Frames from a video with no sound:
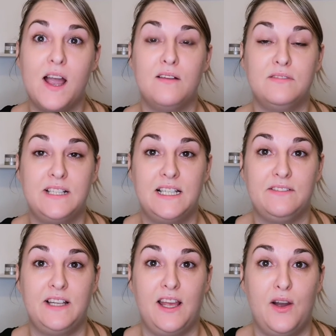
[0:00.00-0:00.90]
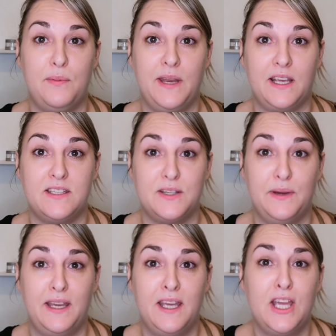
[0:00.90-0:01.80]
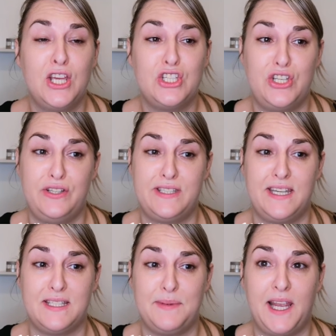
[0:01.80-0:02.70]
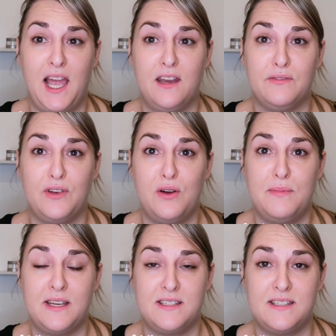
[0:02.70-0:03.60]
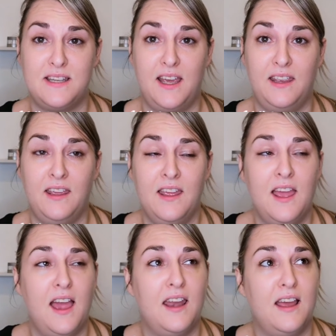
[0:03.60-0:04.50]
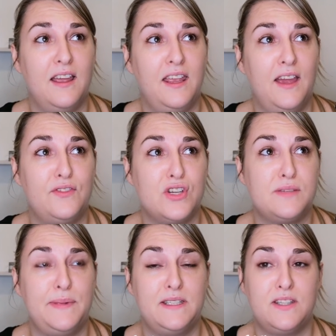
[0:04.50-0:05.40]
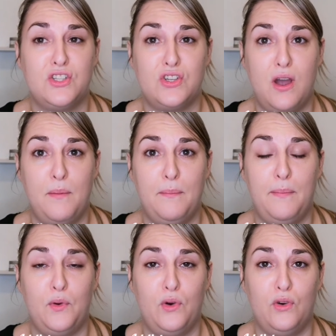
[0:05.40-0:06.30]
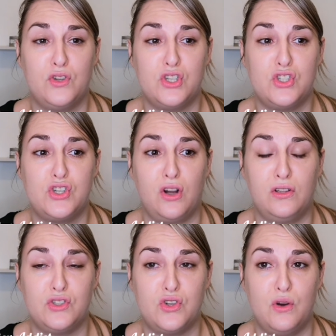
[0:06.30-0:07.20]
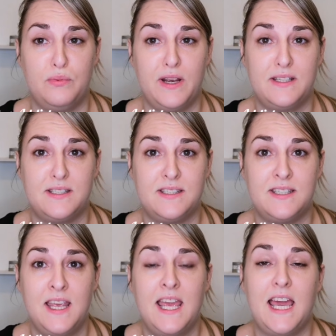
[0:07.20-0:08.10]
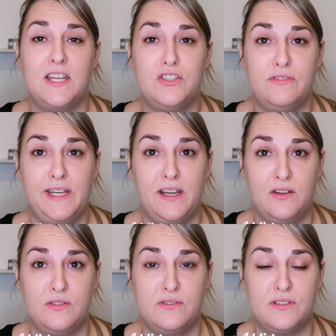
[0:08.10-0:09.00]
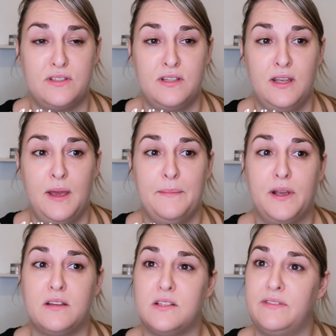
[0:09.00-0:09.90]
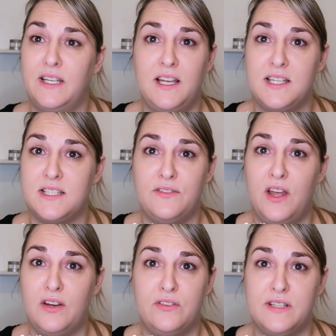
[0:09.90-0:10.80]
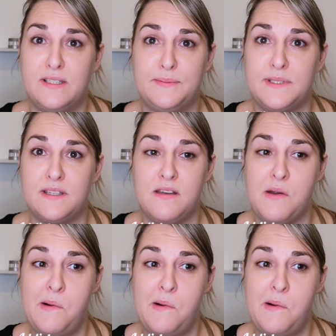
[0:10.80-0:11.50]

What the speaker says: I'm really, really hoping I can do it. Tuesday is my kind of no man's day. And I have just been to the shop, bought chocolate shortbreads and Doritos, because I realised I've not had crisps